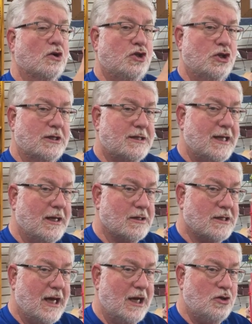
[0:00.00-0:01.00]
or just
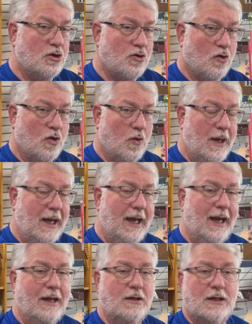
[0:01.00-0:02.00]
outside your
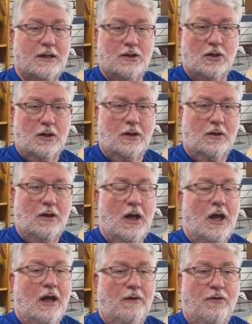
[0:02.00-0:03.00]
doorway, if
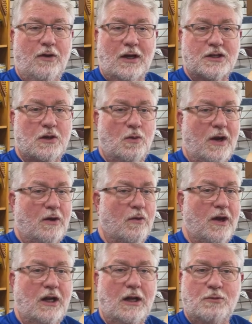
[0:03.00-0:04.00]
you've got some way to
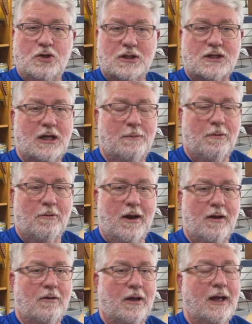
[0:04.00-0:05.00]
rig it up just
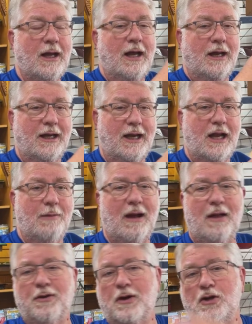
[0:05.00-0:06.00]
temporarily to get him
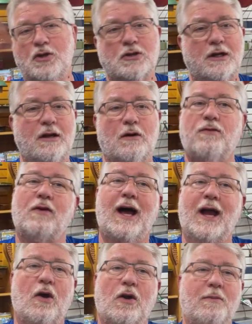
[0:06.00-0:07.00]
out there, and usually he'll
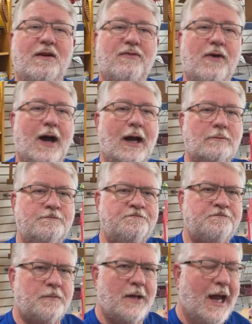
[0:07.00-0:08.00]
fly on and be fine.
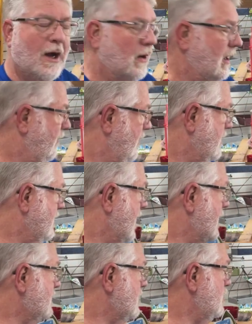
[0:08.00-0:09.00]
Now, if he
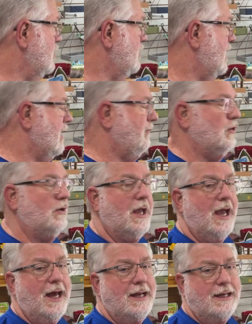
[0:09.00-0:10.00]
doesn't do that, if you
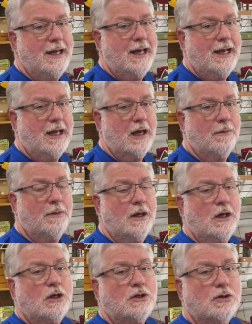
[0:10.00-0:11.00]
can't get him
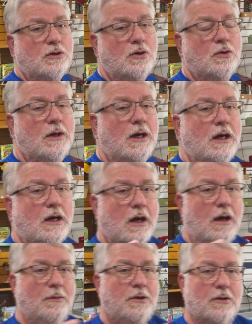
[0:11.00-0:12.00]
to
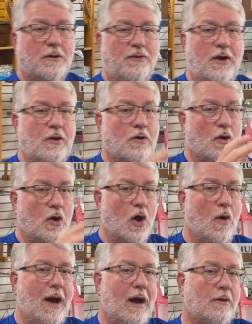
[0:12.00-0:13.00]
come to the feeder or go